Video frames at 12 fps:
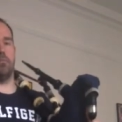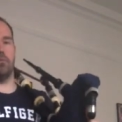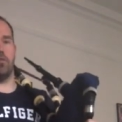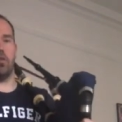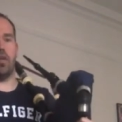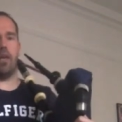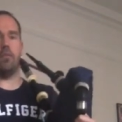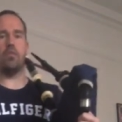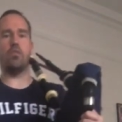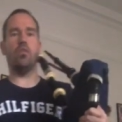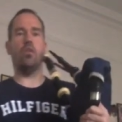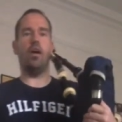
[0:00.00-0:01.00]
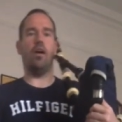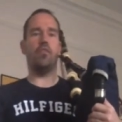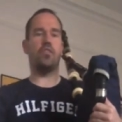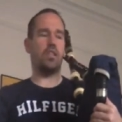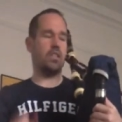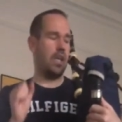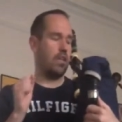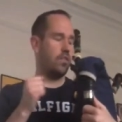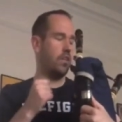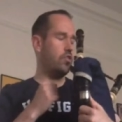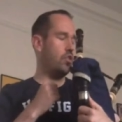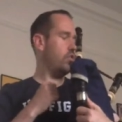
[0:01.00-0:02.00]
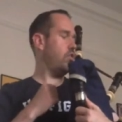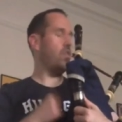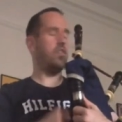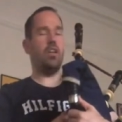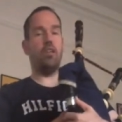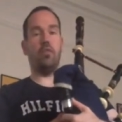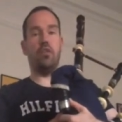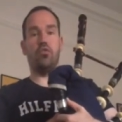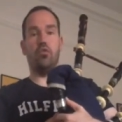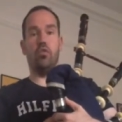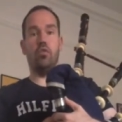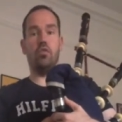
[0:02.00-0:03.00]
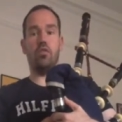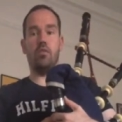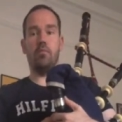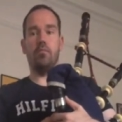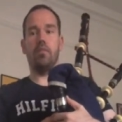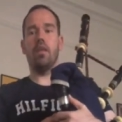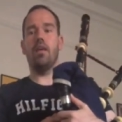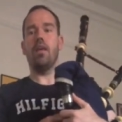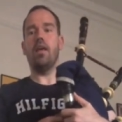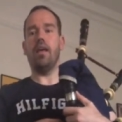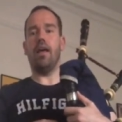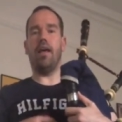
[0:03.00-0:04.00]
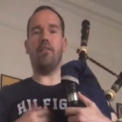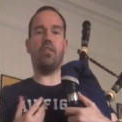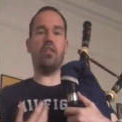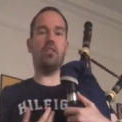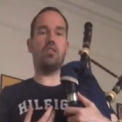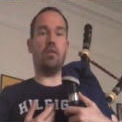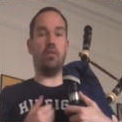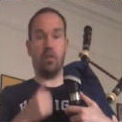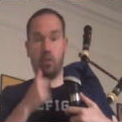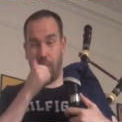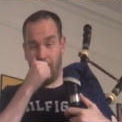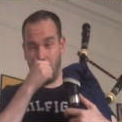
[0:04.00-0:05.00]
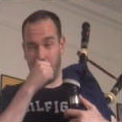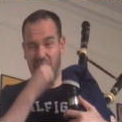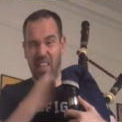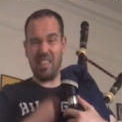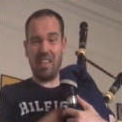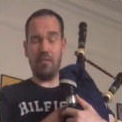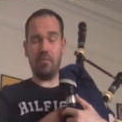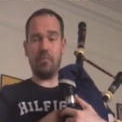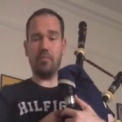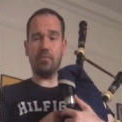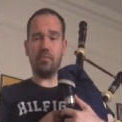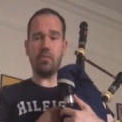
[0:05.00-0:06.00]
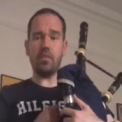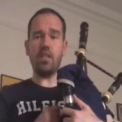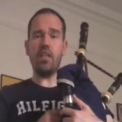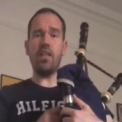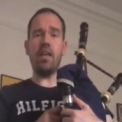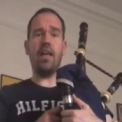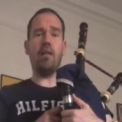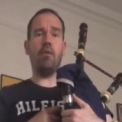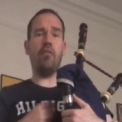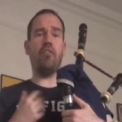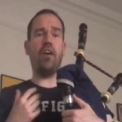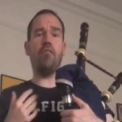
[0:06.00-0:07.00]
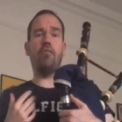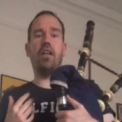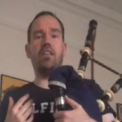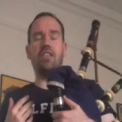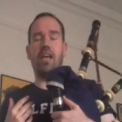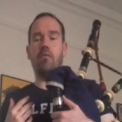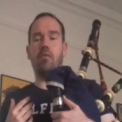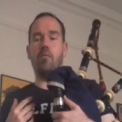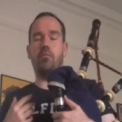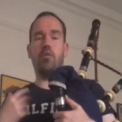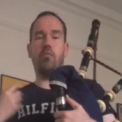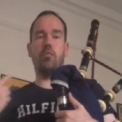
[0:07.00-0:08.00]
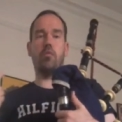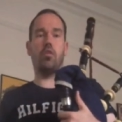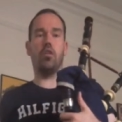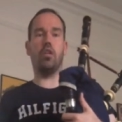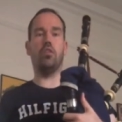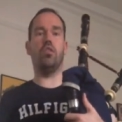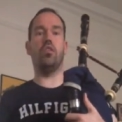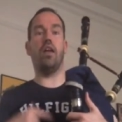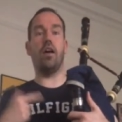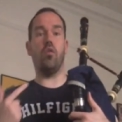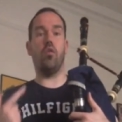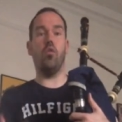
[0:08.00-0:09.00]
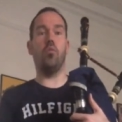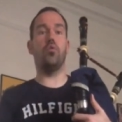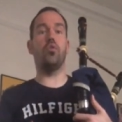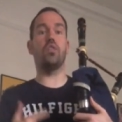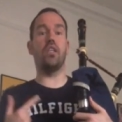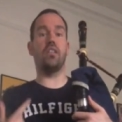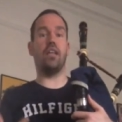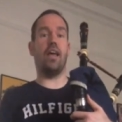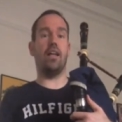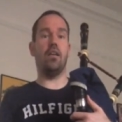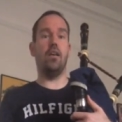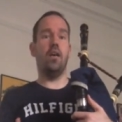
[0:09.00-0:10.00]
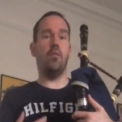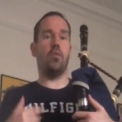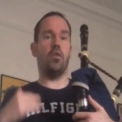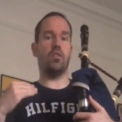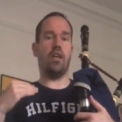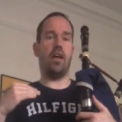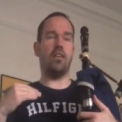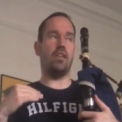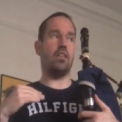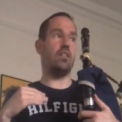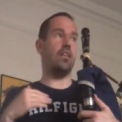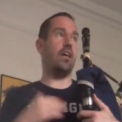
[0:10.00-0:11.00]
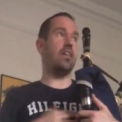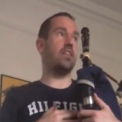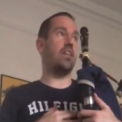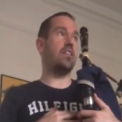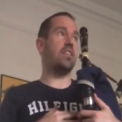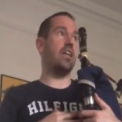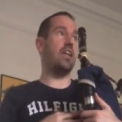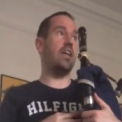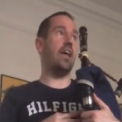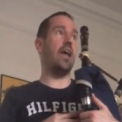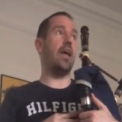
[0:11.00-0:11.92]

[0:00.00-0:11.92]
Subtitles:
Okay, so I've successfully tuned all 3 of my drones. Everything's sounding quite pleasant. In about 5 minutes time, I'm probably going to do that whole process again, because as I say,